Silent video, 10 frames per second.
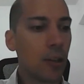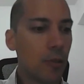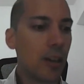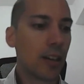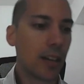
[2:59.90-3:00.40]

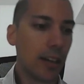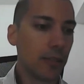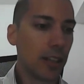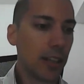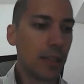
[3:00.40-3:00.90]
who are kind
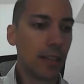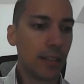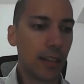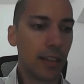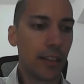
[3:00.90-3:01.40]
of
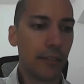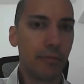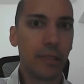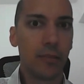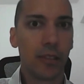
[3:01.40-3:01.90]
claiming that if
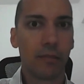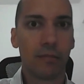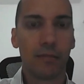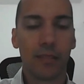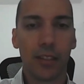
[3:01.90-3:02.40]
we do not
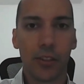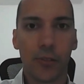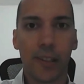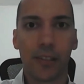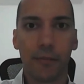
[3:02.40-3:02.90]

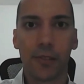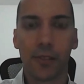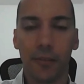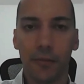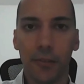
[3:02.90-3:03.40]
address the
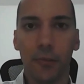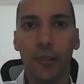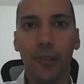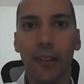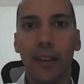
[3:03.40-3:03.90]
fossil
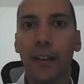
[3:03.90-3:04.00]
fuel